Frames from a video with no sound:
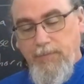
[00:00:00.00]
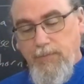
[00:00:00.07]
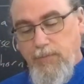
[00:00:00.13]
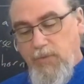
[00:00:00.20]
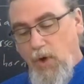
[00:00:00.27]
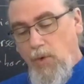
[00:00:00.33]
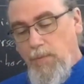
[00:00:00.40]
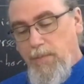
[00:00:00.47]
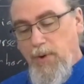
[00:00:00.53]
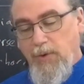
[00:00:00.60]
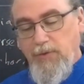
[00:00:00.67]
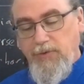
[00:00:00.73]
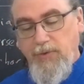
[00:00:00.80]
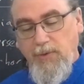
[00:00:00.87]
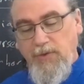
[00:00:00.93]
don't
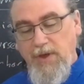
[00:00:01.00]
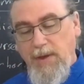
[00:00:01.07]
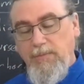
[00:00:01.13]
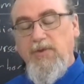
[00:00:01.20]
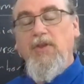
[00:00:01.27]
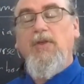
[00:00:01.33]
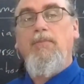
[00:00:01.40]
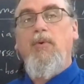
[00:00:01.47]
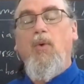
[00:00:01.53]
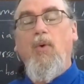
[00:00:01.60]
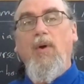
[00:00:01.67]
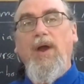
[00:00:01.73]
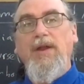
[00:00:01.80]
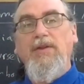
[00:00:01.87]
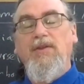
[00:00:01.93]
pursue them to the
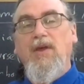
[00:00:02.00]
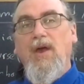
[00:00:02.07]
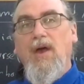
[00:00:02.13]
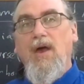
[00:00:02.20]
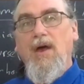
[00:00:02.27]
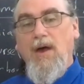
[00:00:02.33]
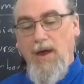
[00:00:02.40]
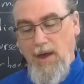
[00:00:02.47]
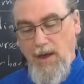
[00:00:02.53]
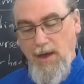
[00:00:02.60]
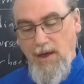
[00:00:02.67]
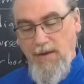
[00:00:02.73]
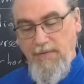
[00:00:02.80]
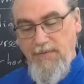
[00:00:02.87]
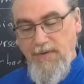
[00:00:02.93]
point
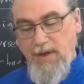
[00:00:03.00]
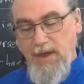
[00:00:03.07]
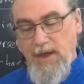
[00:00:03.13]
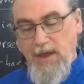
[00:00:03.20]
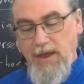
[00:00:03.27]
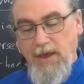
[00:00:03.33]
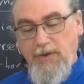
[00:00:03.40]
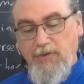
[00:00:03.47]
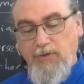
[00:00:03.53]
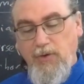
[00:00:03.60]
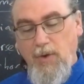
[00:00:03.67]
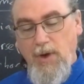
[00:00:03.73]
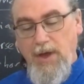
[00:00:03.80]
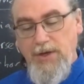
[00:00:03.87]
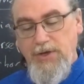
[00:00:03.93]
of
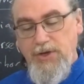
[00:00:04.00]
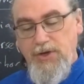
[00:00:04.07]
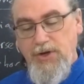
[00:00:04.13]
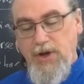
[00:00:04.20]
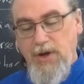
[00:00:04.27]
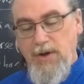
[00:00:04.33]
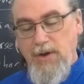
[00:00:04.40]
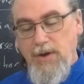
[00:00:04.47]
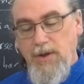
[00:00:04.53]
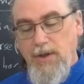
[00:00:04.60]
exhaustion.